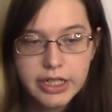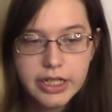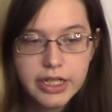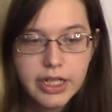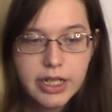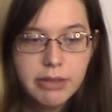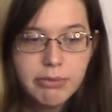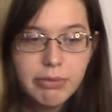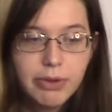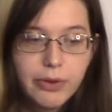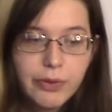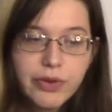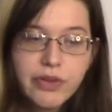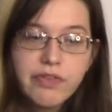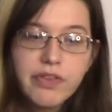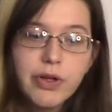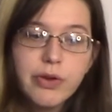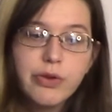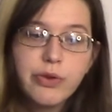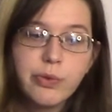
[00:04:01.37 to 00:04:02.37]
And both of
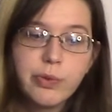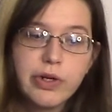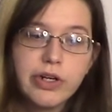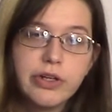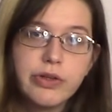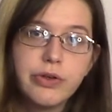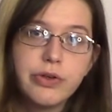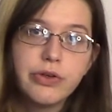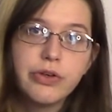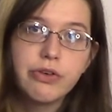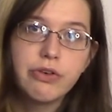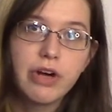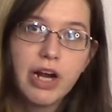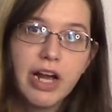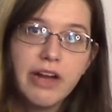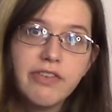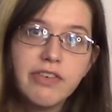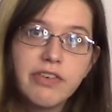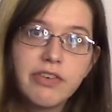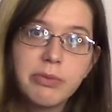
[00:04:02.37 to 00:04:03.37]
those words are
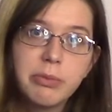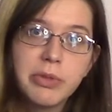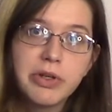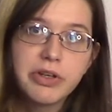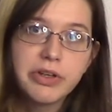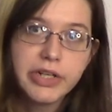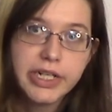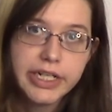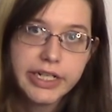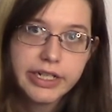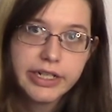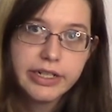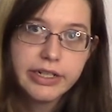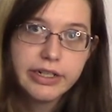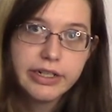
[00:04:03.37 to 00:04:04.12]
derived from the Greek.